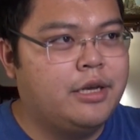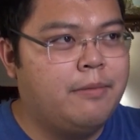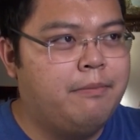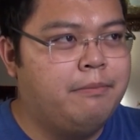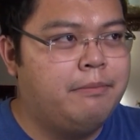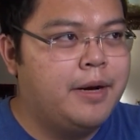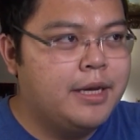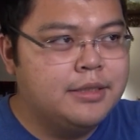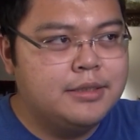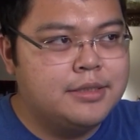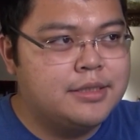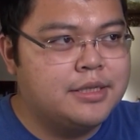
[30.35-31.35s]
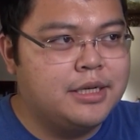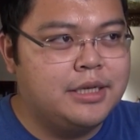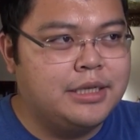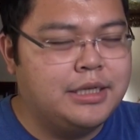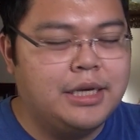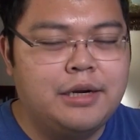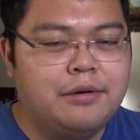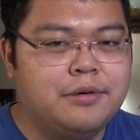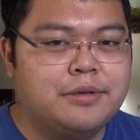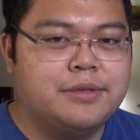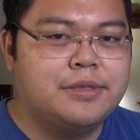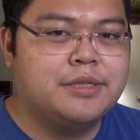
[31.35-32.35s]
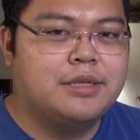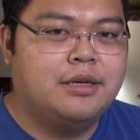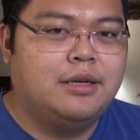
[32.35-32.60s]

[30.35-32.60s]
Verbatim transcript: months, years,